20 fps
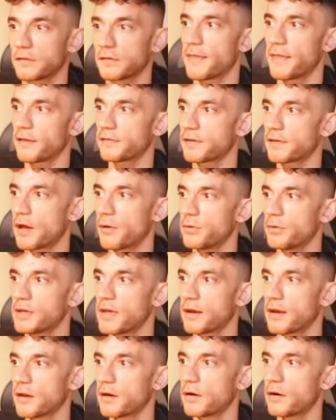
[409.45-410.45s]
and that's how we
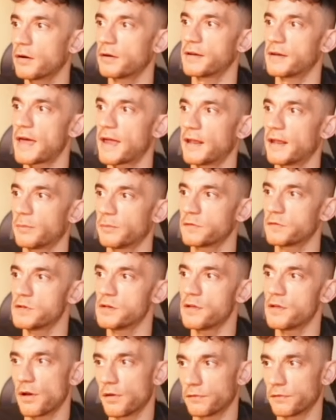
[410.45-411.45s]
get it on L M
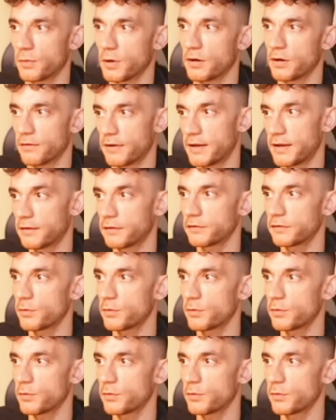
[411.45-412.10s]
Studio as well, right?